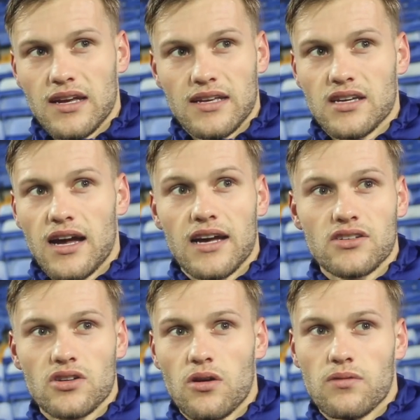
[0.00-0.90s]
it's
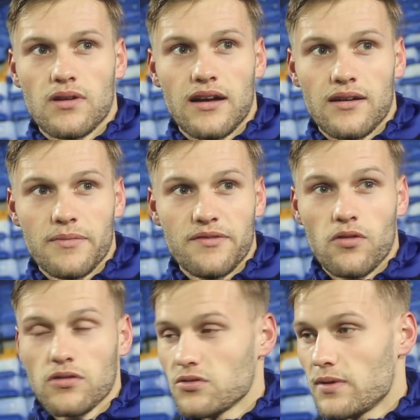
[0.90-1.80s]
harsh. So my
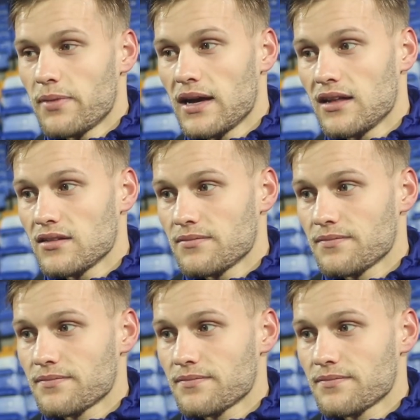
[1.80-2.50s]
thoughts are with Paul.